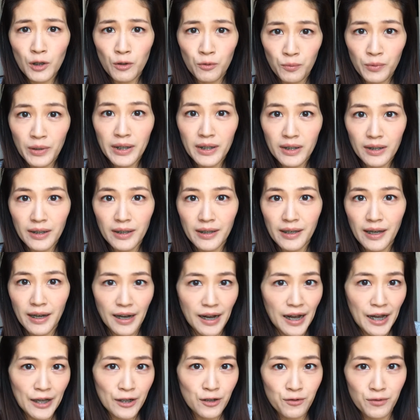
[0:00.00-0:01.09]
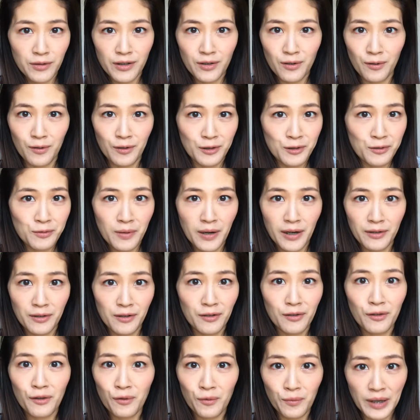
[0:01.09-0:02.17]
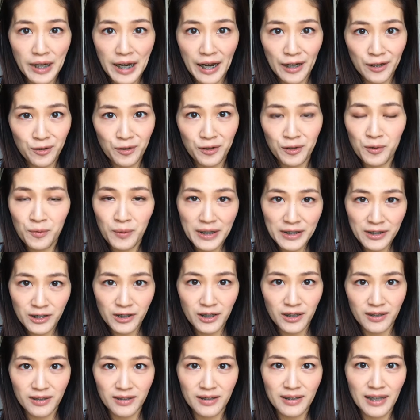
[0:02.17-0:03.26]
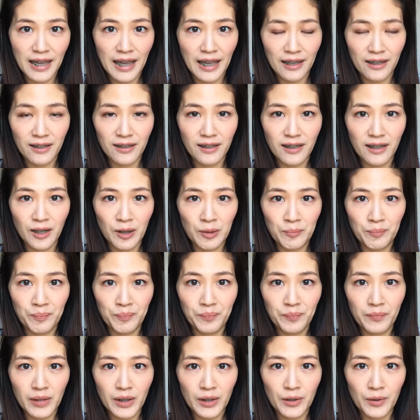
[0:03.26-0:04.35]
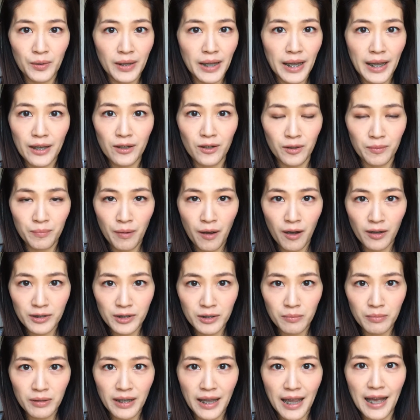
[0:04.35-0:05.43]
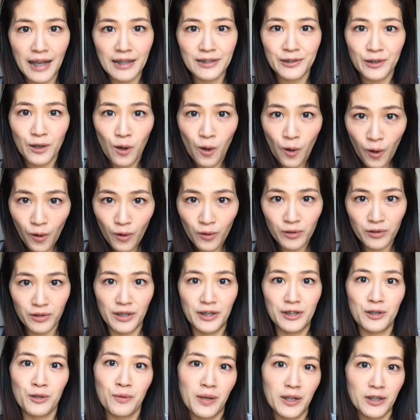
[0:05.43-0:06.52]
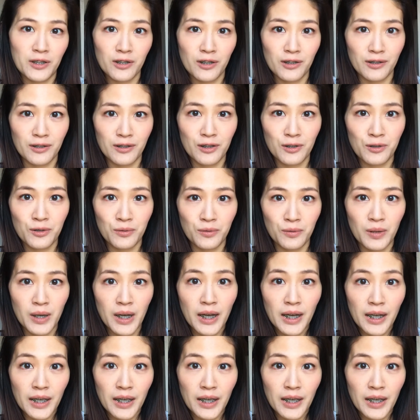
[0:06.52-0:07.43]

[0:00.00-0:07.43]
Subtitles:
really 100 or 200, 300 questions, and you cannot possibly ask all these questions to